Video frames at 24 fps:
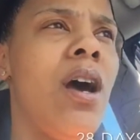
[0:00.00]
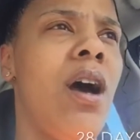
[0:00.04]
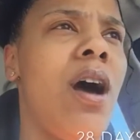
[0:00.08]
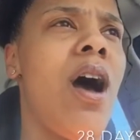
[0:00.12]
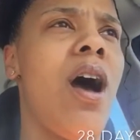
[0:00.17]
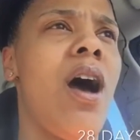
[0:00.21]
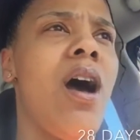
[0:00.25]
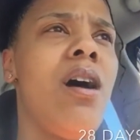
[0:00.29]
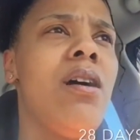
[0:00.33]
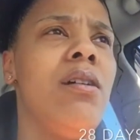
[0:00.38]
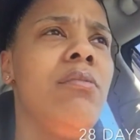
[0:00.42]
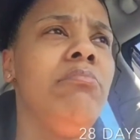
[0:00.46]

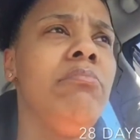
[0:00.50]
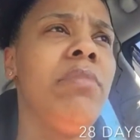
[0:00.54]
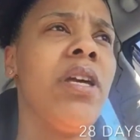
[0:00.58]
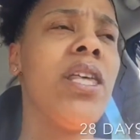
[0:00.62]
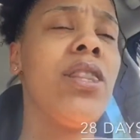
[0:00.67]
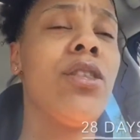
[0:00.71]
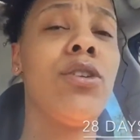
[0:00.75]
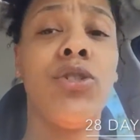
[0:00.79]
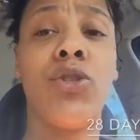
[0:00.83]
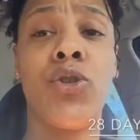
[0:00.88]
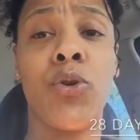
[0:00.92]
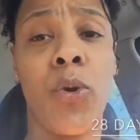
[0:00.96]
um,
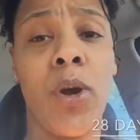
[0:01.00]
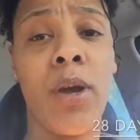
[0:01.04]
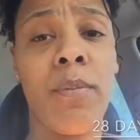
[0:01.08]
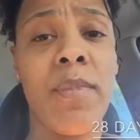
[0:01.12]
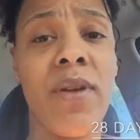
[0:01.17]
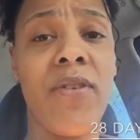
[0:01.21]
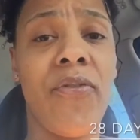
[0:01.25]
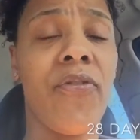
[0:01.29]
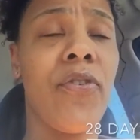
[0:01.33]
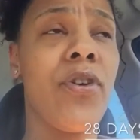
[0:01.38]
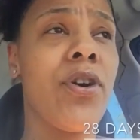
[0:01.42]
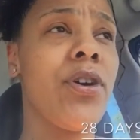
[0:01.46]
either join
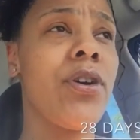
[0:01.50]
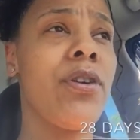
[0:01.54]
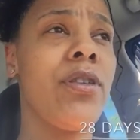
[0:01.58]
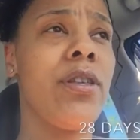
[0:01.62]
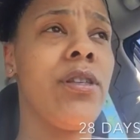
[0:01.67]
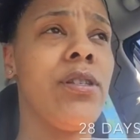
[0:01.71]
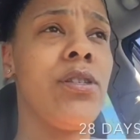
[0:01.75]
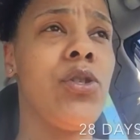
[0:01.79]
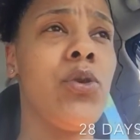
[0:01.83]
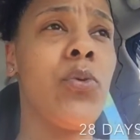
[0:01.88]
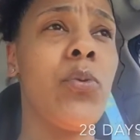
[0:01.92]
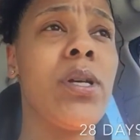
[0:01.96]
me for
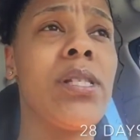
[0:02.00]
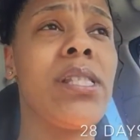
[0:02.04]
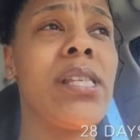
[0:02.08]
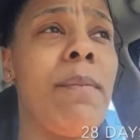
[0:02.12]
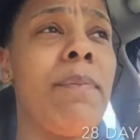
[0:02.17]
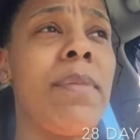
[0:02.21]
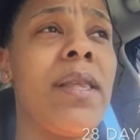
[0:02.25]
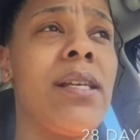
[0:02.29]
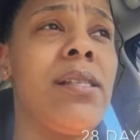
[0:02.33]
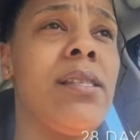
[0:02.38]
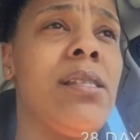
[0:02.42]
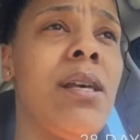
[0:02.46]
doing
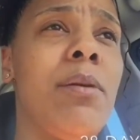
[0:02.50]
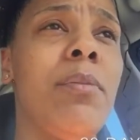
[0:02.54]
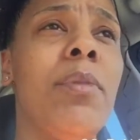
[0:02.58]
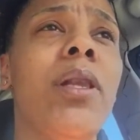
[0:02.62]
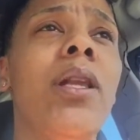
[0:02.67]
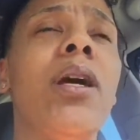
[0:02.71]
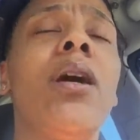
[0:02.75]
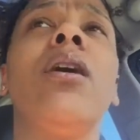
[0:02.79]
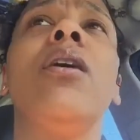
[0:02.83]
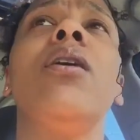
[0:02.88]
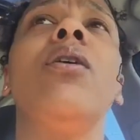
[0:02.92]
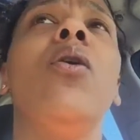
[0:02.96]
something
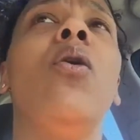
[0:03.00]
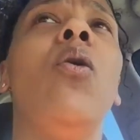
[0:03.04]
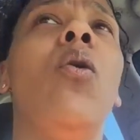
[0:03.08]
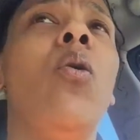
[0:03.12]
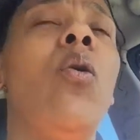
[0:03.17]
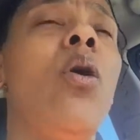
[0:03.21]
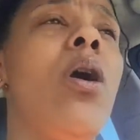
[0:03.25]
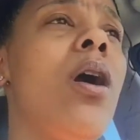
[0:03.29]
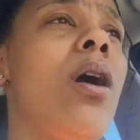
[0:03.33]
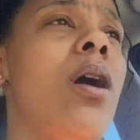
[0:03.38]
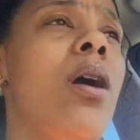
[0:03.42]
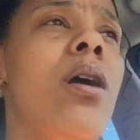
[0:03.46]
similar
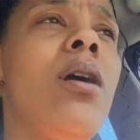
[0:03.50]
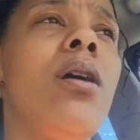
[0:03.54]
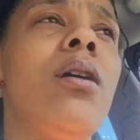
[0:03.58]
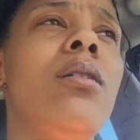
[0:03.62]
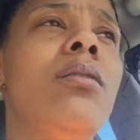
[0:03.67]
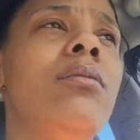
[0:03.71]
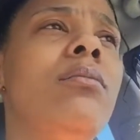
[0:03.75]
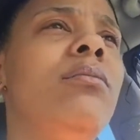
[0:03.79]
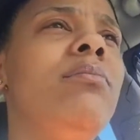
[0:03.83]
or